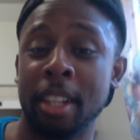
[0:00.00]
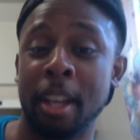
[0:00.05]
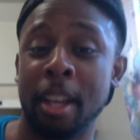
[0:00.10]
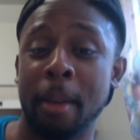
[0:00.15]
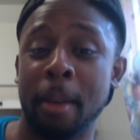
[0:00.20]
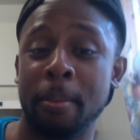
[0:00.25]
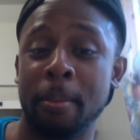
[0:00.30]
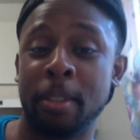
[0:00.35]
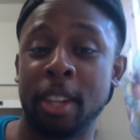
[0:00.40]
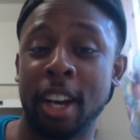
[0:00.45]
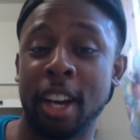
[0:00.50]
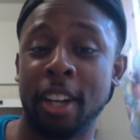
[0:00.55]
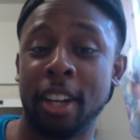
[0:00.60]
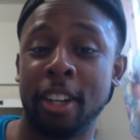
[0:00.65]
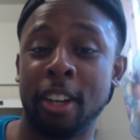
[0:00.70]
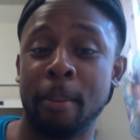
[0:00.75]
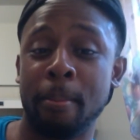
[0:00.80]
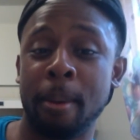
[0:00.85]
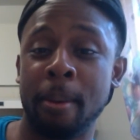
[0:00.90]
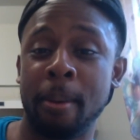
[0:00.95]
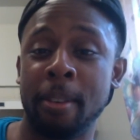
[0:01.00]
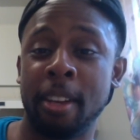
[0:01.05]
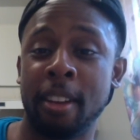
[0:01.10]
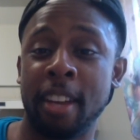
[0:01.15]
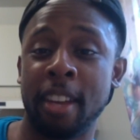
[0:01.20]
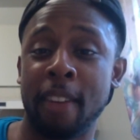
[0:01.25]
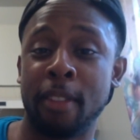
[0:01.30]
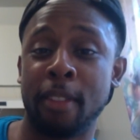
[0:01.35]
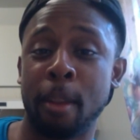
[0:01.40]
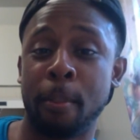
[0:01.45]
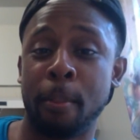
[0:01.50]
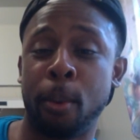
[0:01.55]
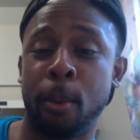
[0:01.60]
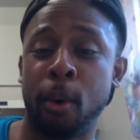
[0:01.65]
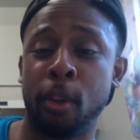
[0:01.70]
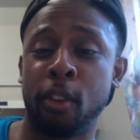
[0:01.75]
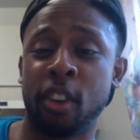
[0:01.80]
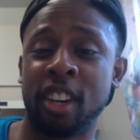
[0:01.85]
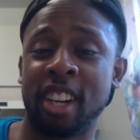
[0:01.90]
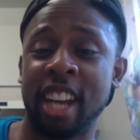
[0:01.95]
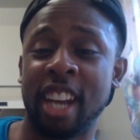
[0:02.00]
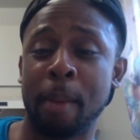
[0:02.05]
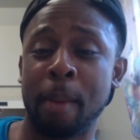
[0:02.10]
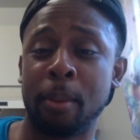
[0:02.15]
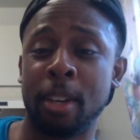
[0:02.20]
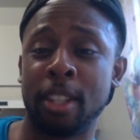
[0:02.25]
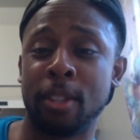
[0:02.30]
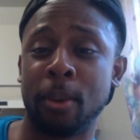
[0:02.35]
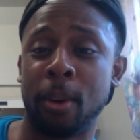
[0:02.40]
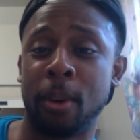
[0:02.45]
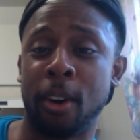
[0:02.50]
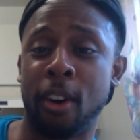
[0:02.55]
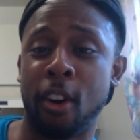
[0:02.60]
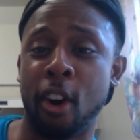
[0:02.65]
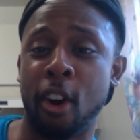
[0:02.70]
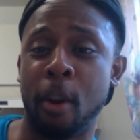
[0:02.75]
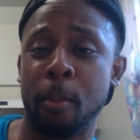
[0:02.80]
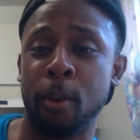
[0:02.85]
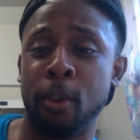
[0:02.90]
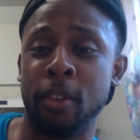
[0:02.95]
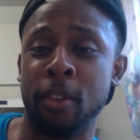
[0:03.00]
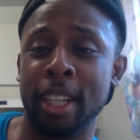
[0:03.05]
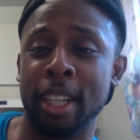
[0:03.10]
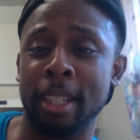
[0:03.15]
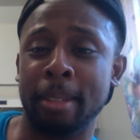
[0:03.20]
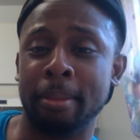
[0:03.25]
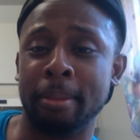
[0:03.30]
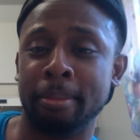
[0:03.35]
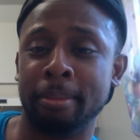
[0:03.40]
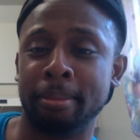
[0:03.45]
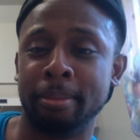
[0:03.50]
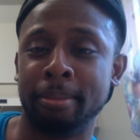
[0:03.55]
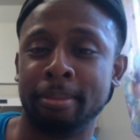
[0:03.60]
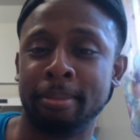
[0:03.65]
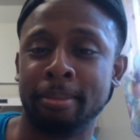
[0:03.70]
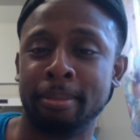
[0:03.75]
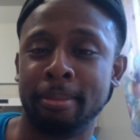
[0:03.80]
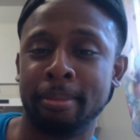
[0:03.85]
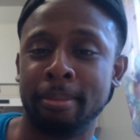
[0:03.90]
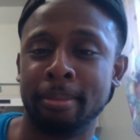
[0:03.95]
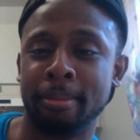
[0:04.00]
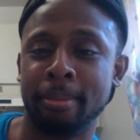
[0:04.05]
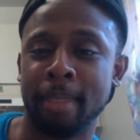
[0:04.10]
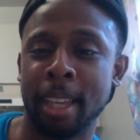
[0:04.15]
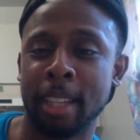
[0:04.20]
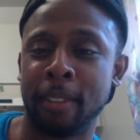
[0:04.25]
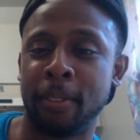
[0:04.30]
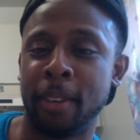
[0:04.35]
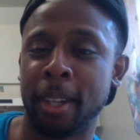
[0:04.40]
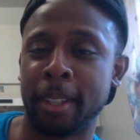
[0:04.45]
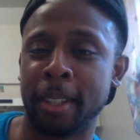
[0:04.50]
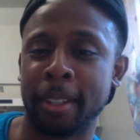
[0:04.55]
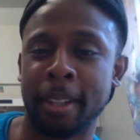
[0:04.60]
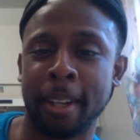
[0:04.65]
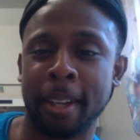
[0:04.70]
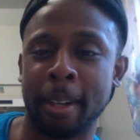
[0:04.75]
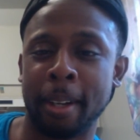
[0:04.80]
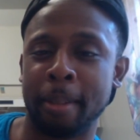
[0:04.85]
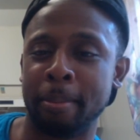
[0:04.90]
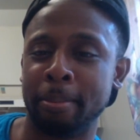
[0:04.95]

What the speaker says: childhood memory of having a Polaroid camera into a horror movie. That's fucked up.